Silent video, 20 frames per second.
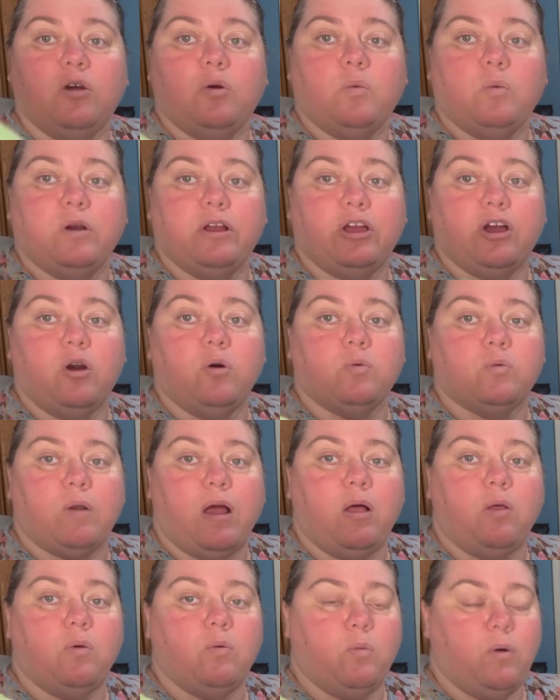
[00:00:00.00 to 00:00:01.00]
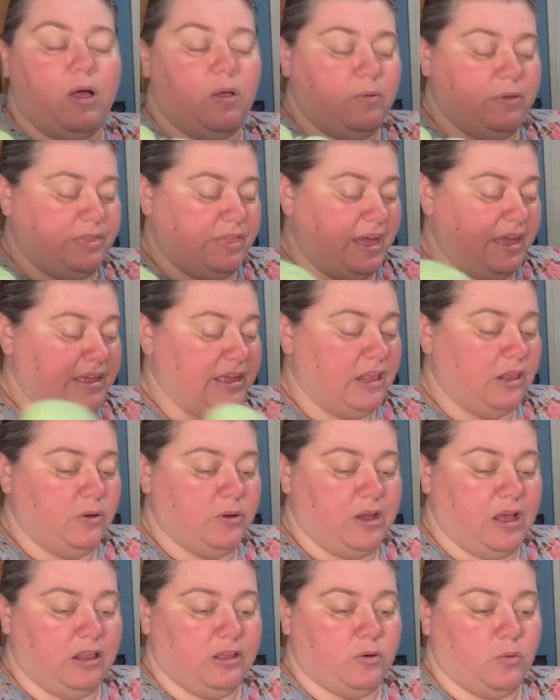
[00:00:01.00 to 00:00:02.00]
would go well with that yellow
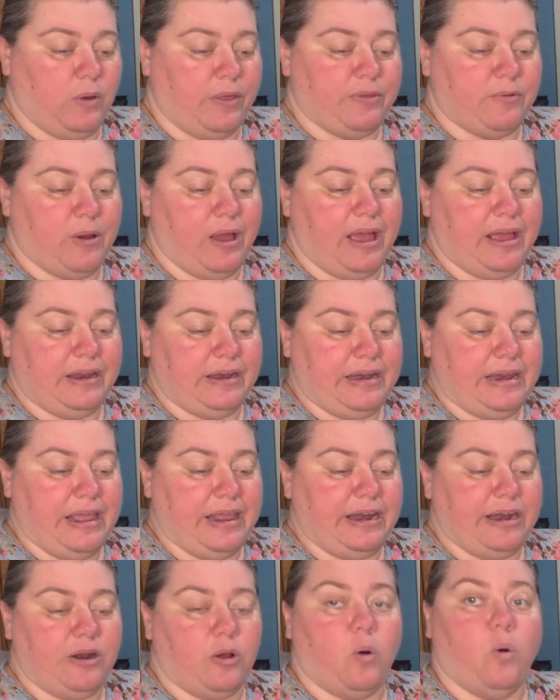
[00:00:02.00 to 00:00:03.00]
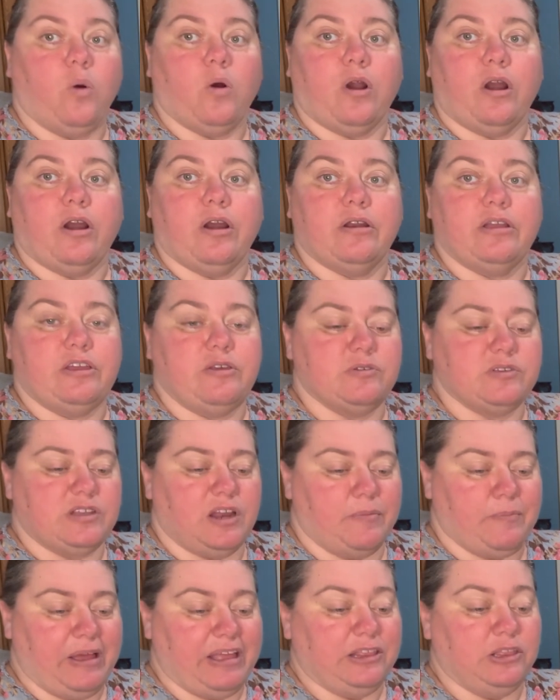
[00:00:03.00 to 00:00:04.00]
color, whether I knit it or use it
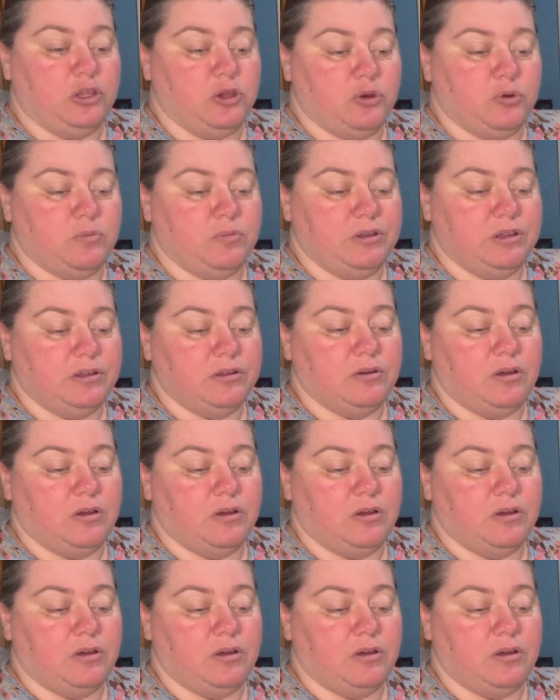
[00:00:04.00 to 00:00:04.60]
on my loom.